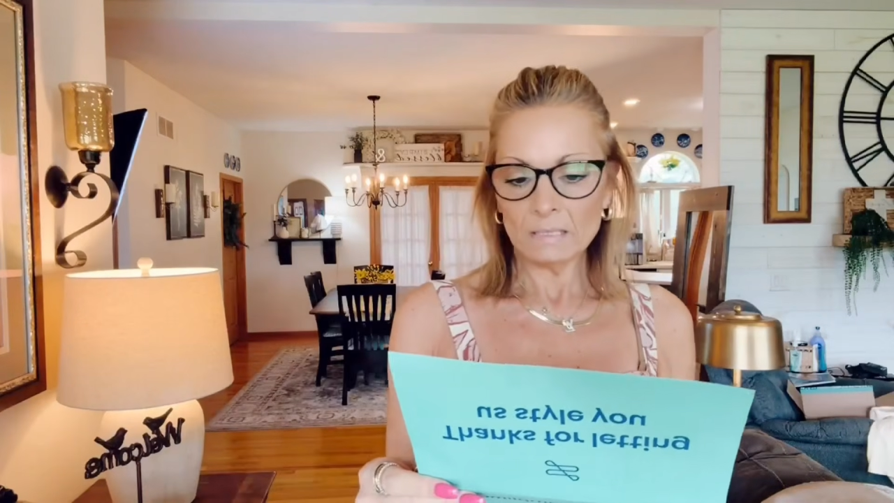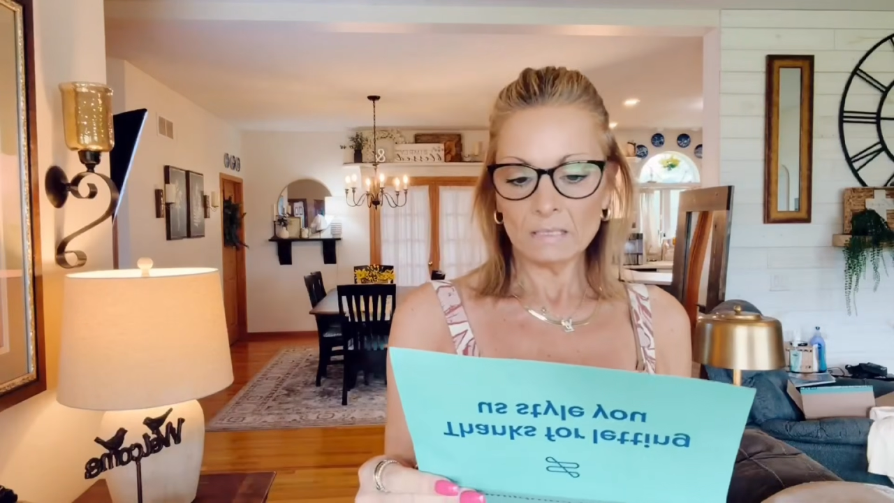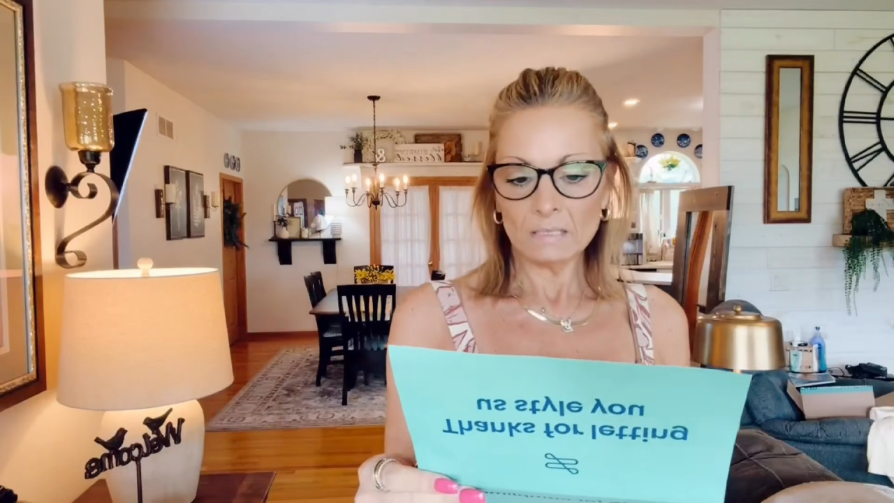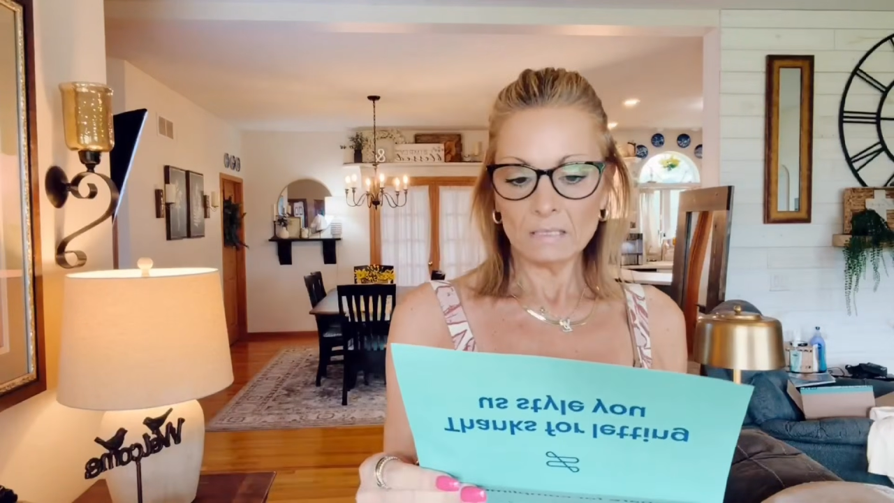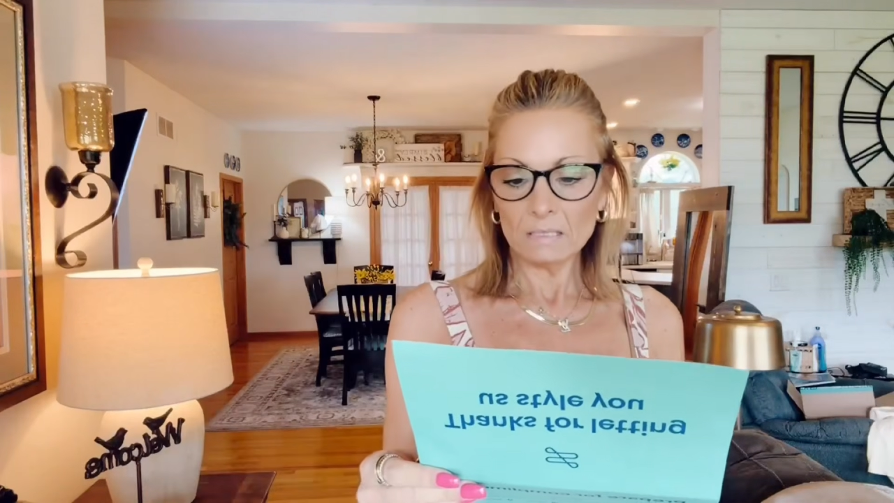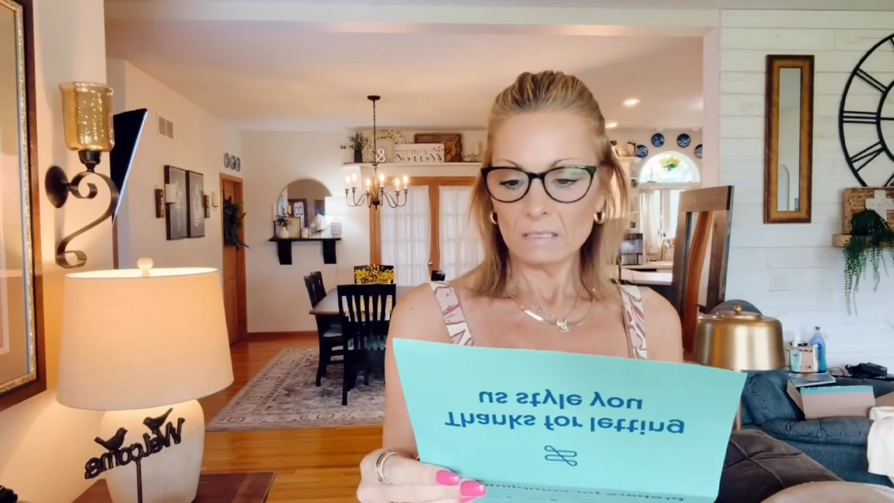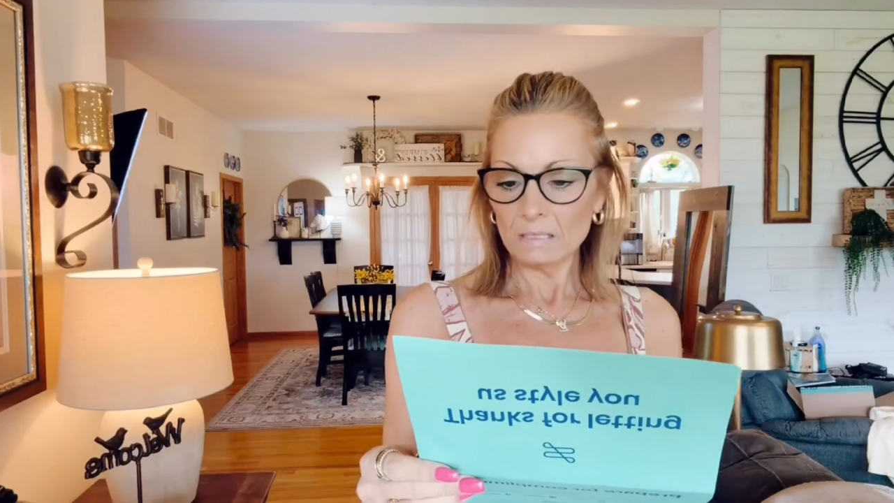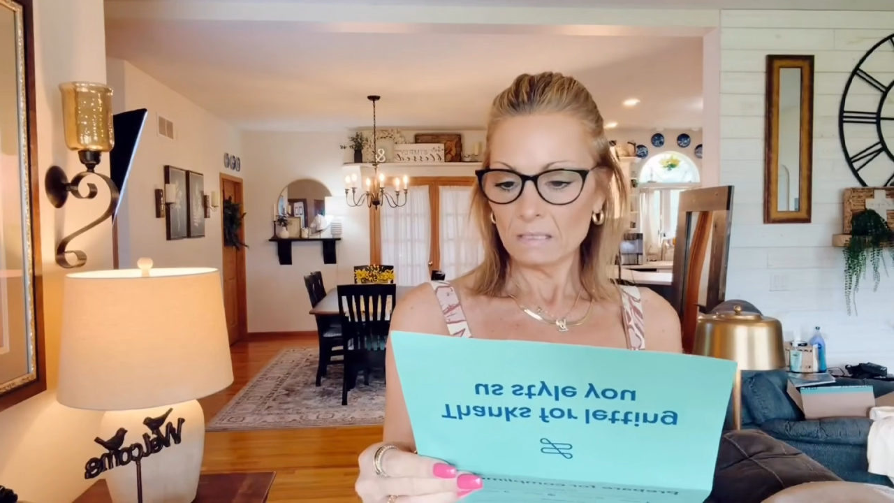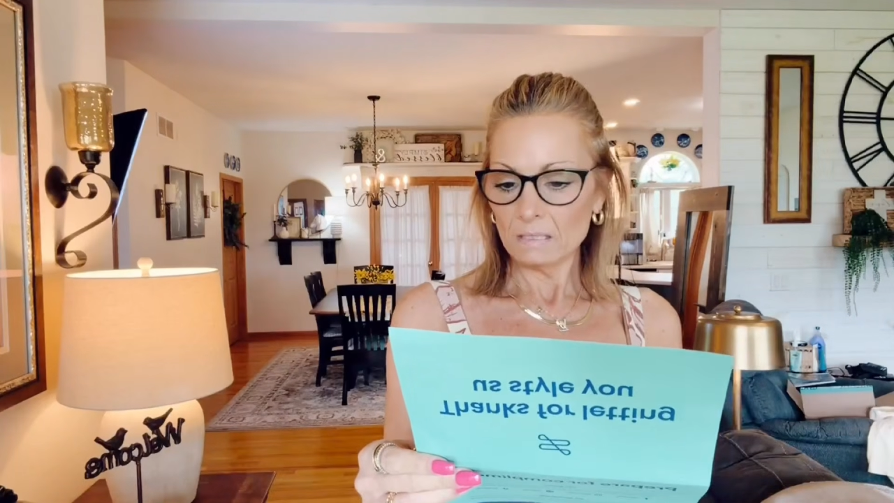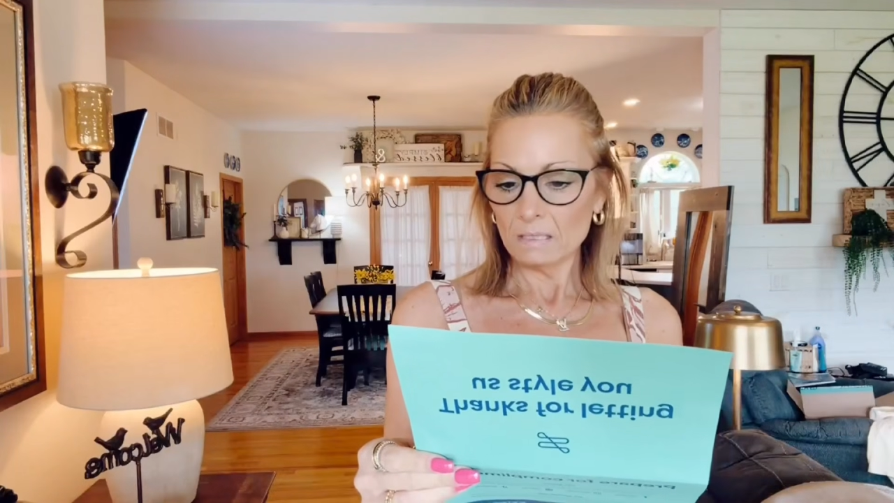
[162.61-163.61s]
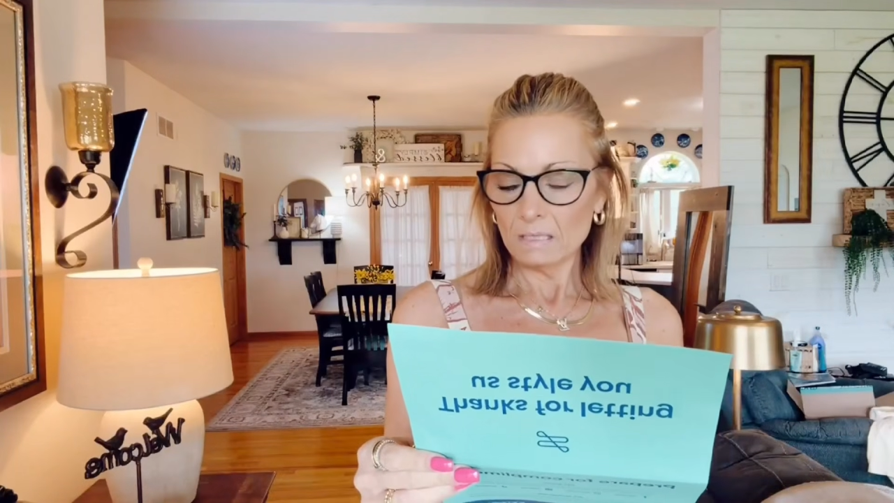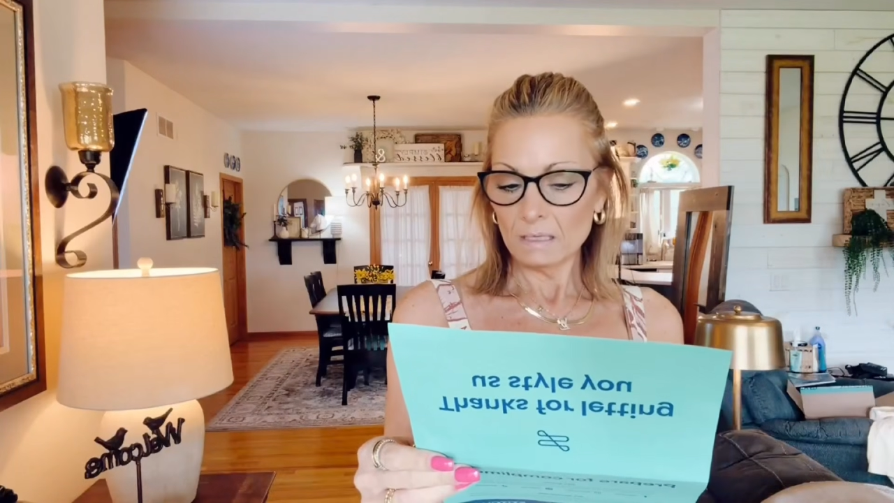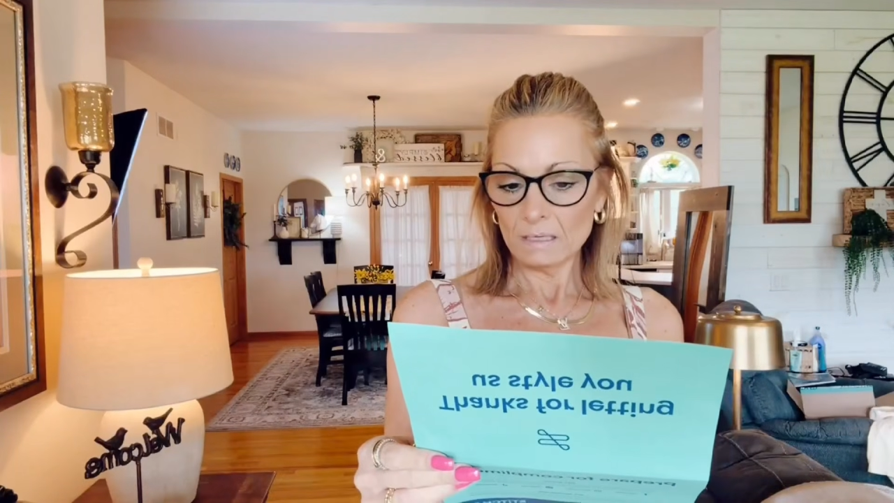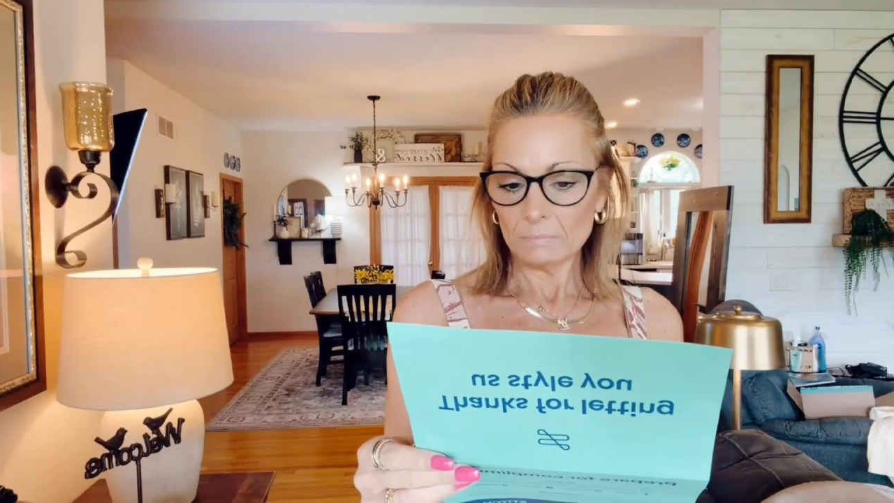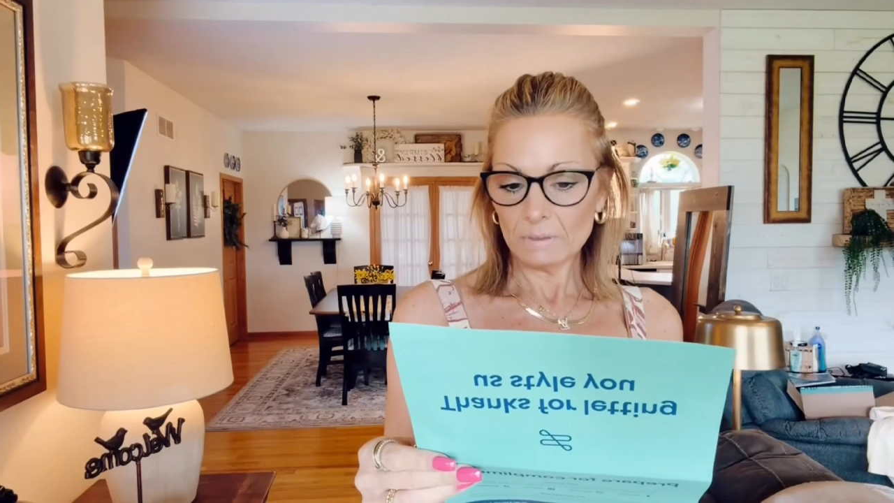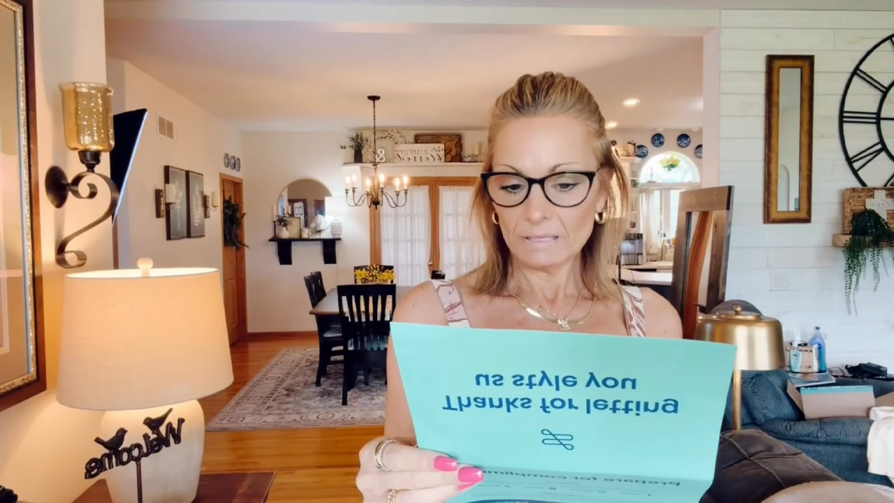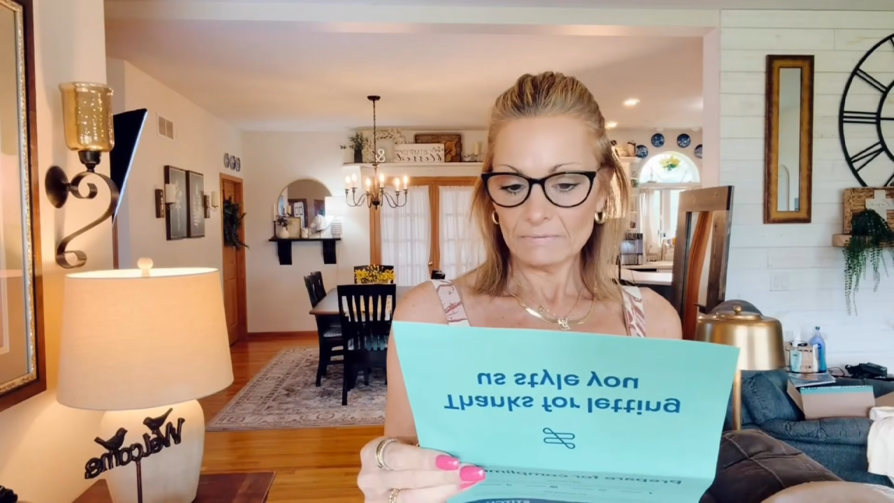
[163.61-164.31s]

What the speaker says: I believe